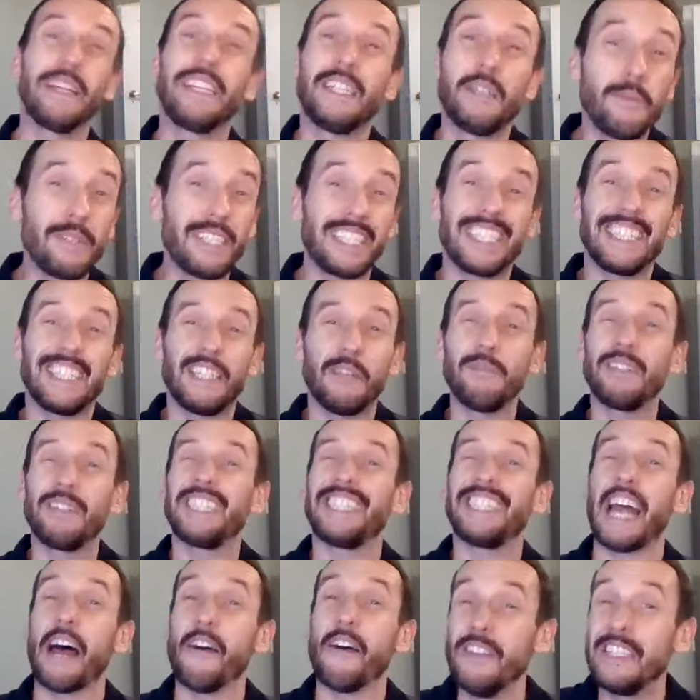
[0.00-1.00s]
I mean, she
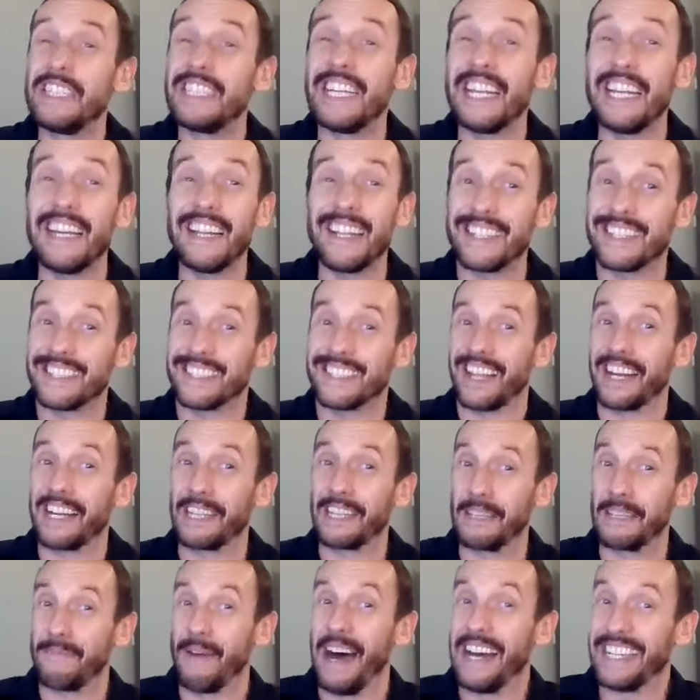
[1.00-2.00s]
was 17. It's
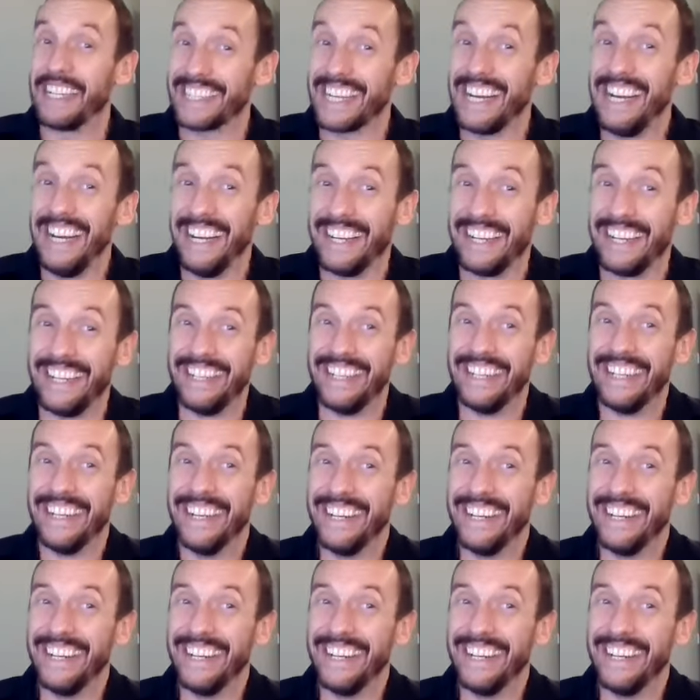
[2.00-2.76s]
slightly better.